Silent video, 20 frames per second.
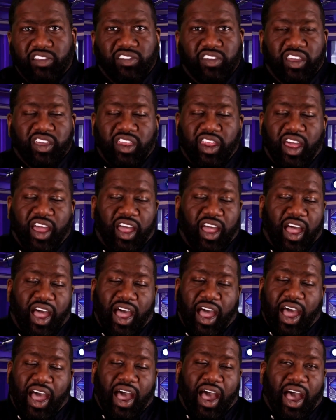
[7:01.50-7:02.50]
I said,
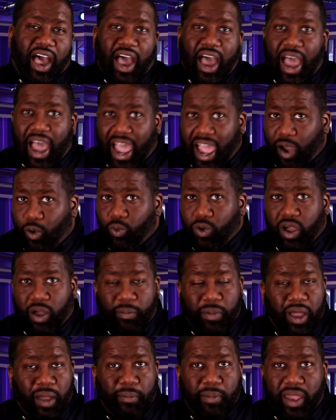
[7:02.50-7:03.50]
I wear
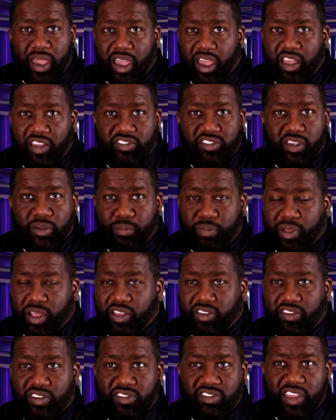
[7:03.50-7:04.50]
my mask in
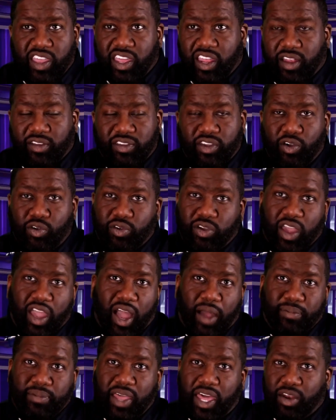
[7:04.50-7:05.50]
places that I'll say, okay,
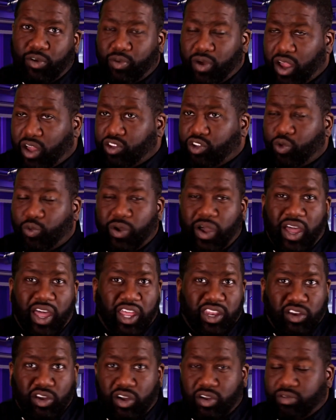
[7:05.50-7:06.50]
I'm not around nowhere.
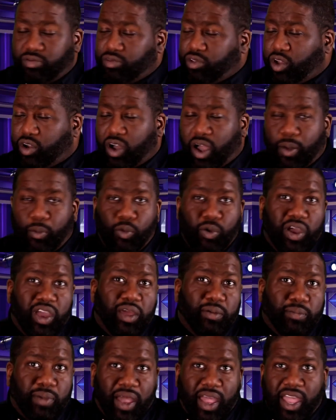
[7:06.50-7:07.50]
I'm
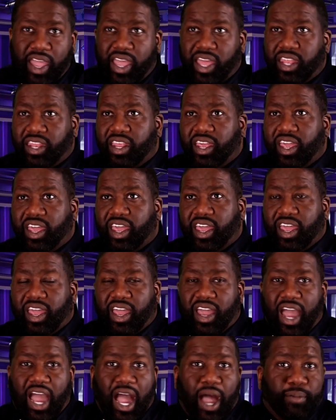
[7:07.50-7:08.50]
wearing mine.
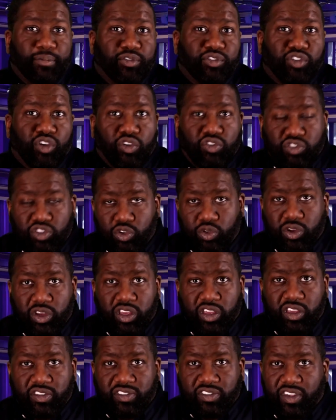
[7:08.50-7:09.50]
I'm just going to do
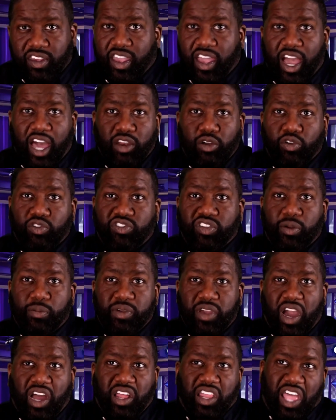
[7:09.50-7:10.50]
this. I know some
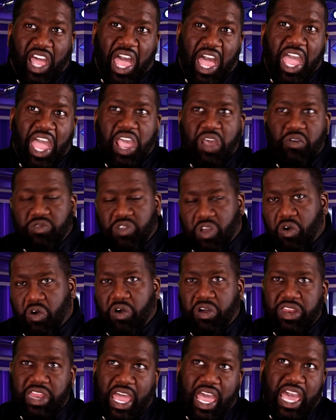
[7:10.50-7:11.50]
of y'all are like, I ain't
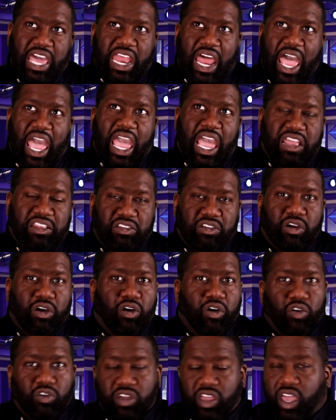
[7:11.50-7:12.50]
doing that.
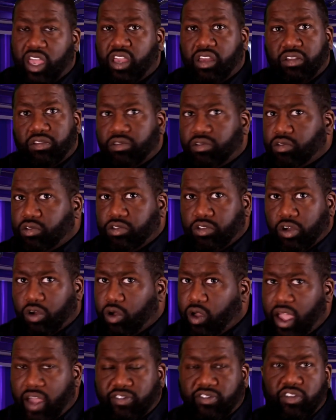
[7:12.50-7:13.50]
Okay, you
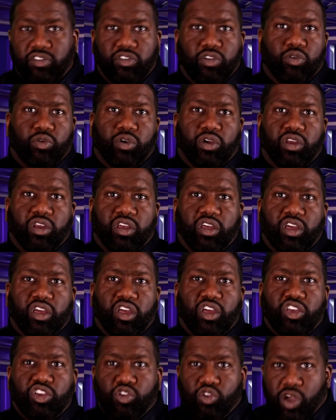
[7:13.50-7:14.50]
don't have to do it.
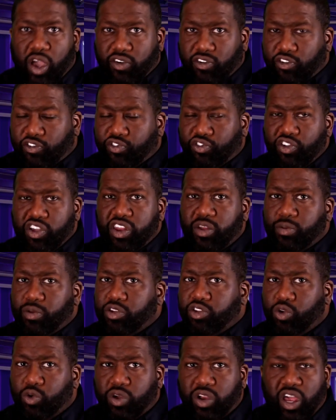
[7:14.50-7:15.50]
You have a freedom to
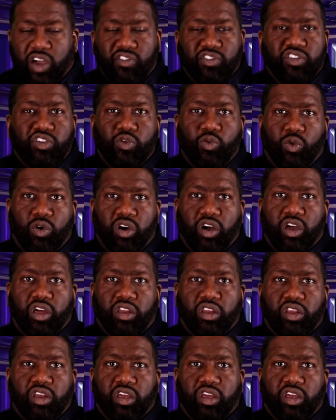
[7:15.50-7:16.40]
do whatever you want.